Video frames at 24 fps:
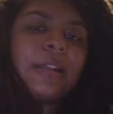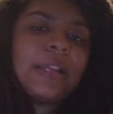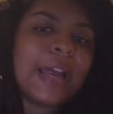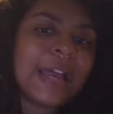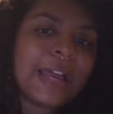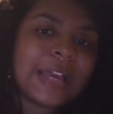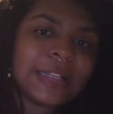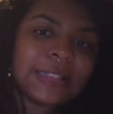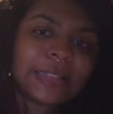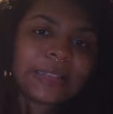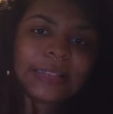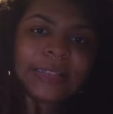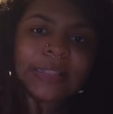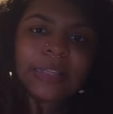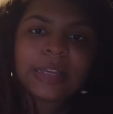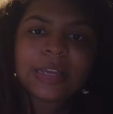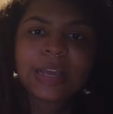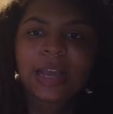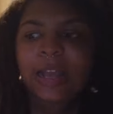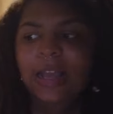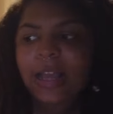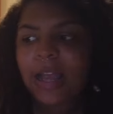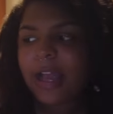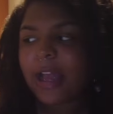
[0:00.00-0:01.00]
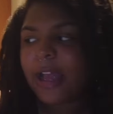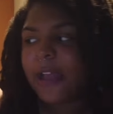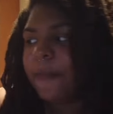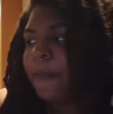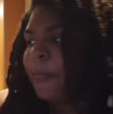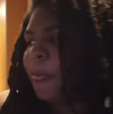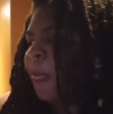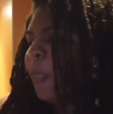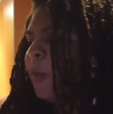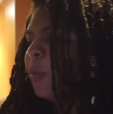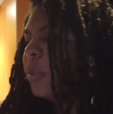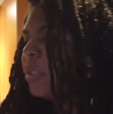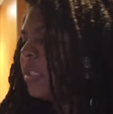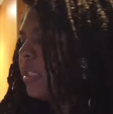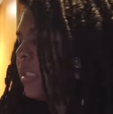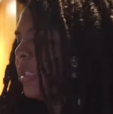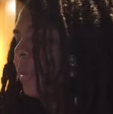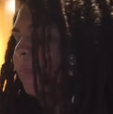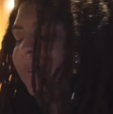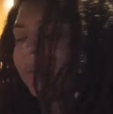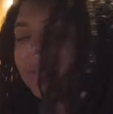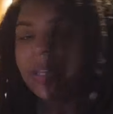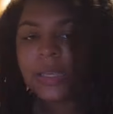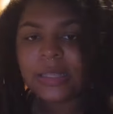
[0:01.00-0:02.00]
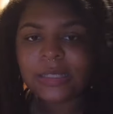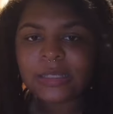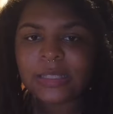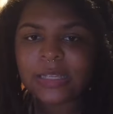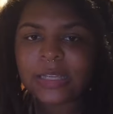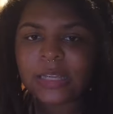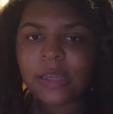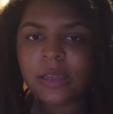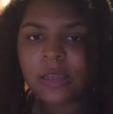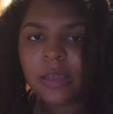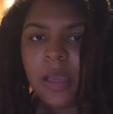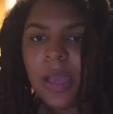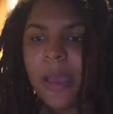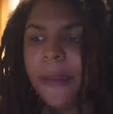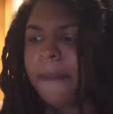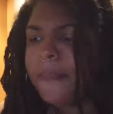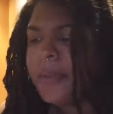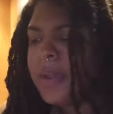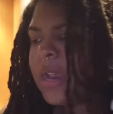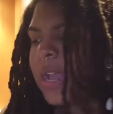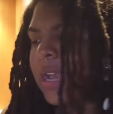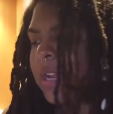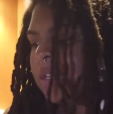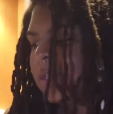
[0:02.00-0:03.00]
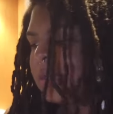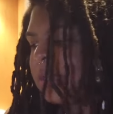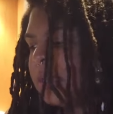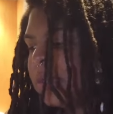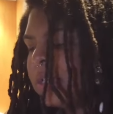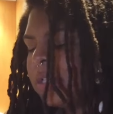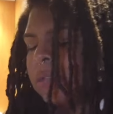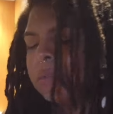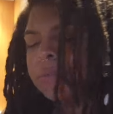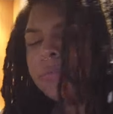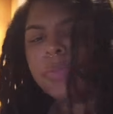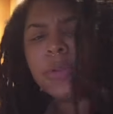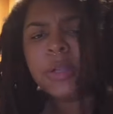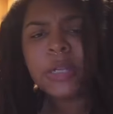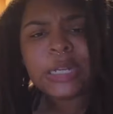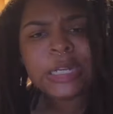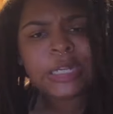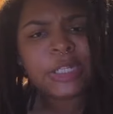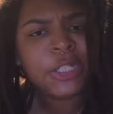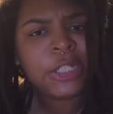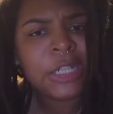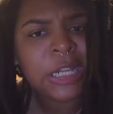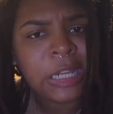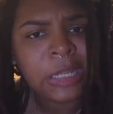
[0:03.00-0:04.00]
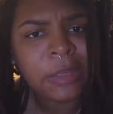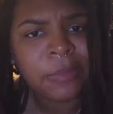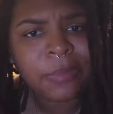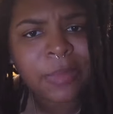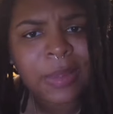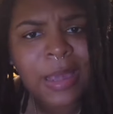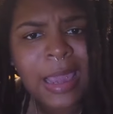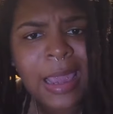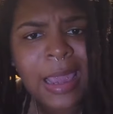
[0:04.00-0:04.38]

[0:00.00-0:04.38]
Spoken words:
the last thing I got, which is the biggest thing, but actually pretty cheap,